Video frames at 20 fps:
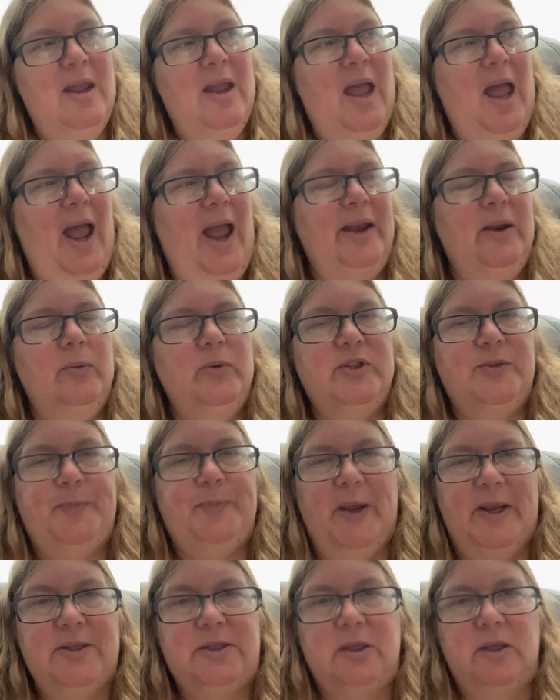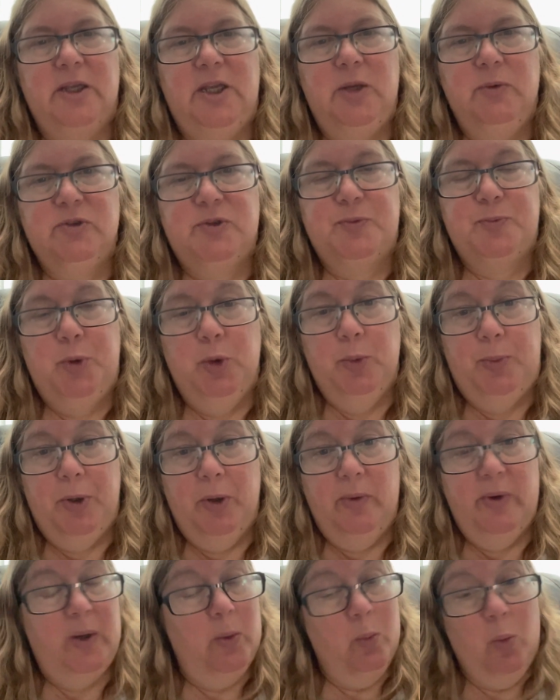And it was basically, he was
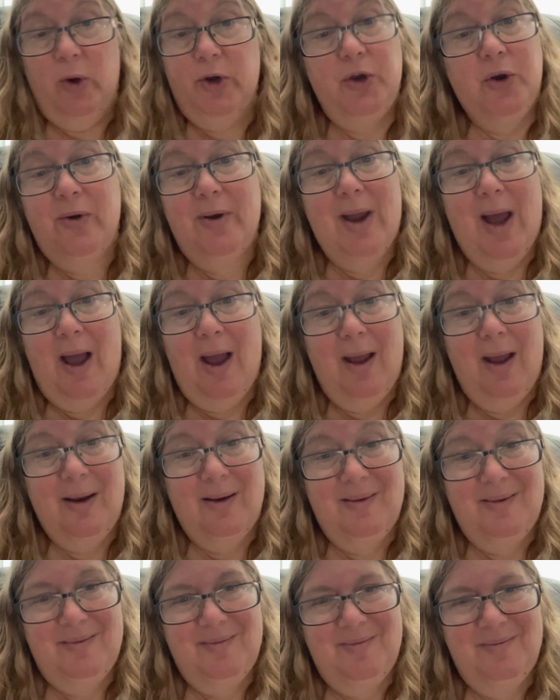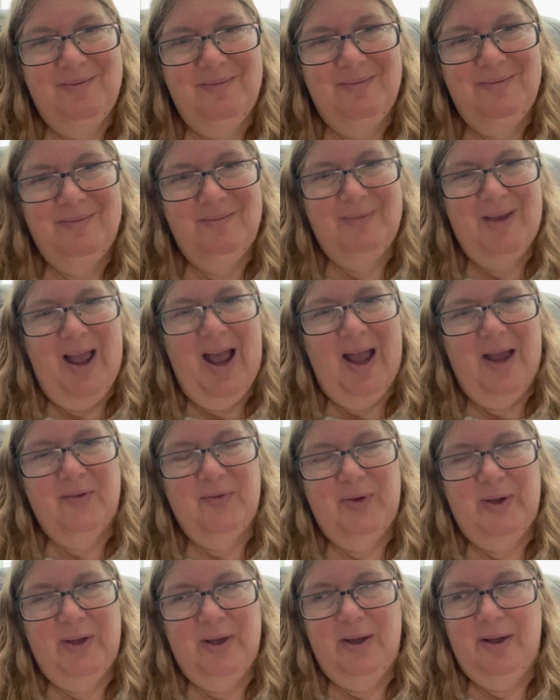poo-pooing it. Well, you're not
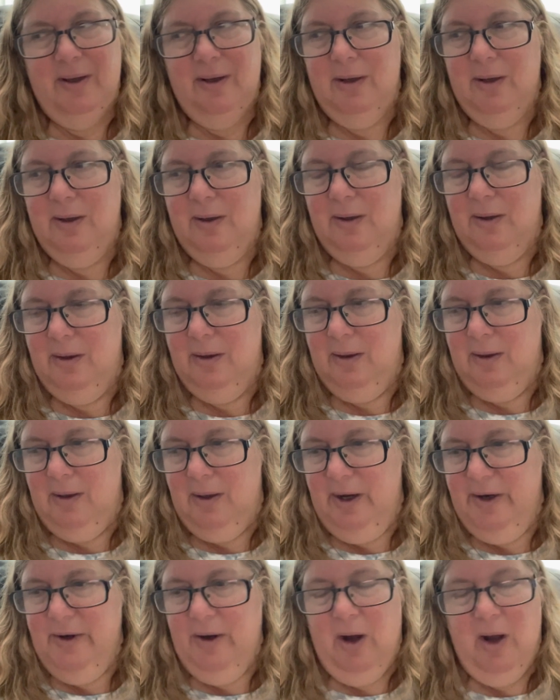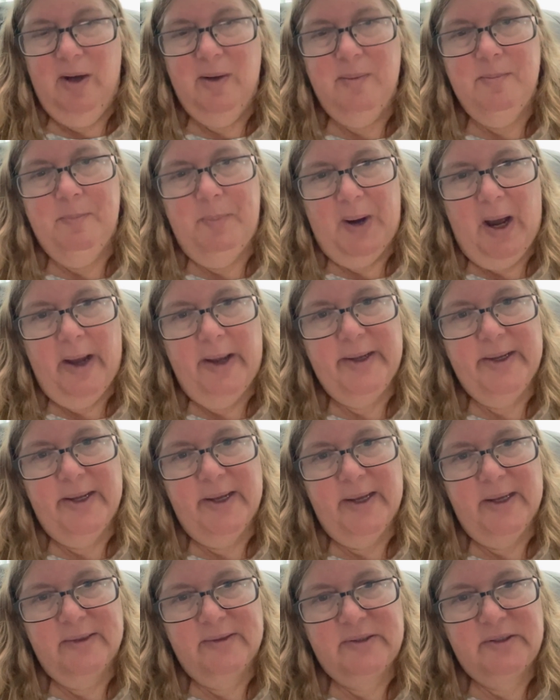having an
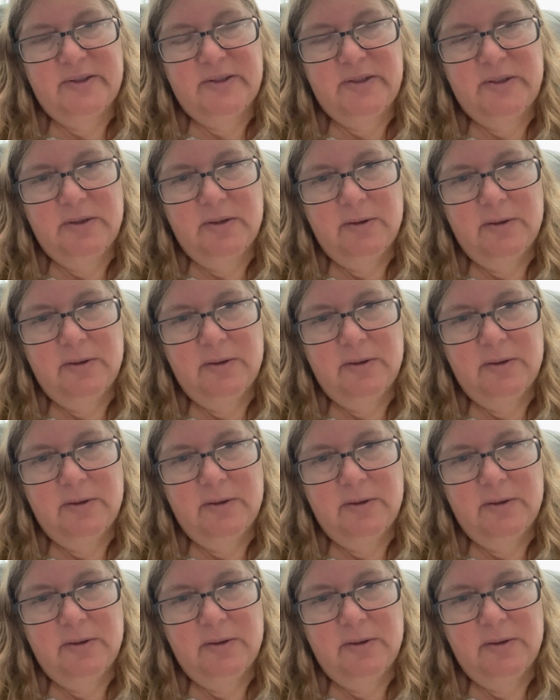unbiased